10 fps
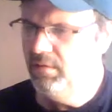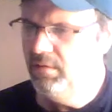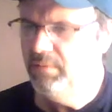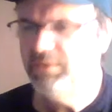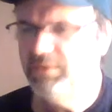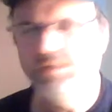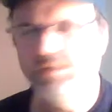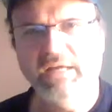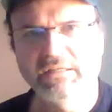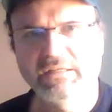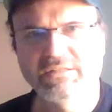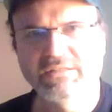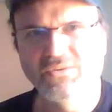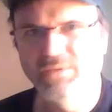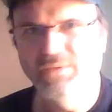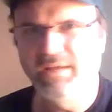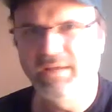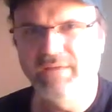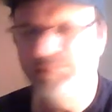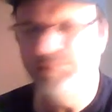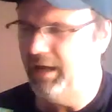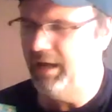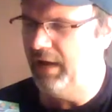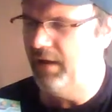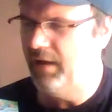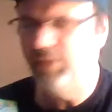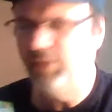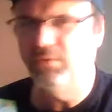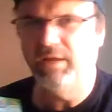But these sockets don't really have, I don't really